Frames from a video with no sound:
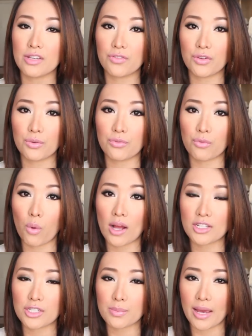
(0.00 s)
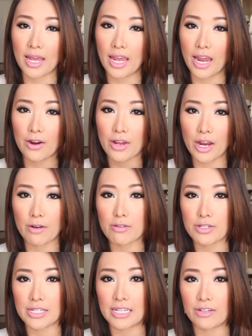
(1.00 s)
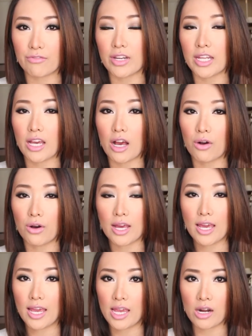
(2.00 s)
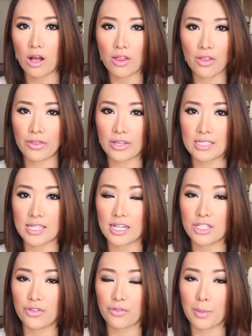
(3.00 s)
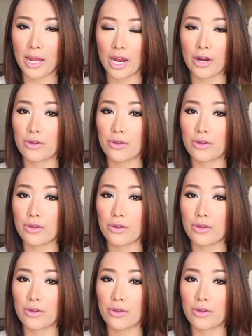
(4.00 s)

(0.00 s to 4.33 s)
If you've watched my hair care routine video and all of things that I do for my hair,